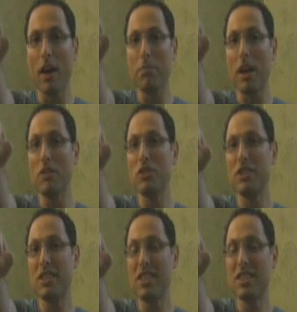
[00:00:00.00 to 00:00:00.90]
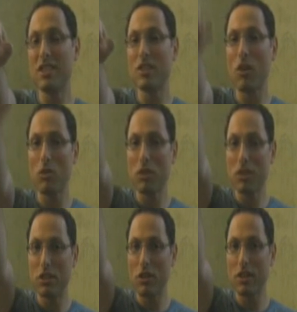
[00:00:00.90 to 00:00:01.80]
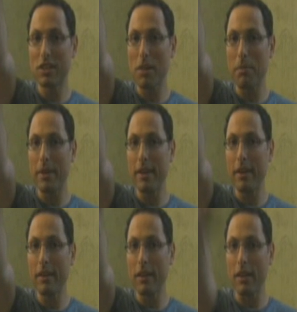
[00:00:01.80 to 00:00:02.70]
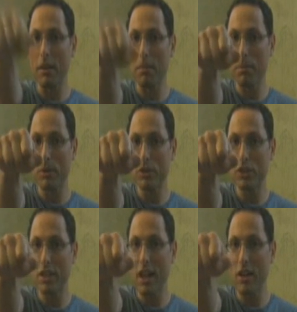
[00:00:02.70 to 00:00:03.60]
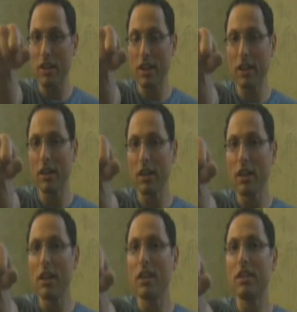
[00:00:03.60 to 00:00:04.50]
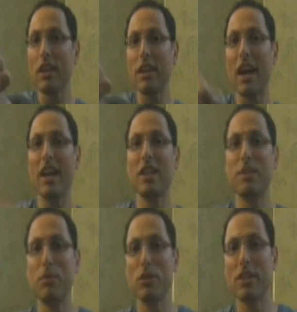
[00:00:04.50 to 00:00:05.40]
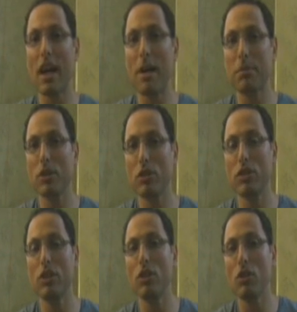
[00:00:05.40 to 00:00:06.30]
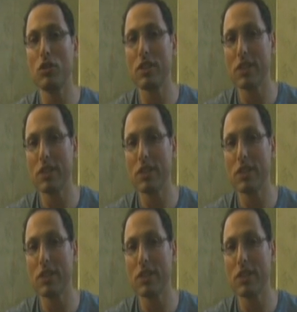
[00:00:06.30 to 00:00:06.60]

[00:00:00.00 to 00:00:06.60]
and my resistance only starts up here, and I'm punching down here, then I experience absolutely no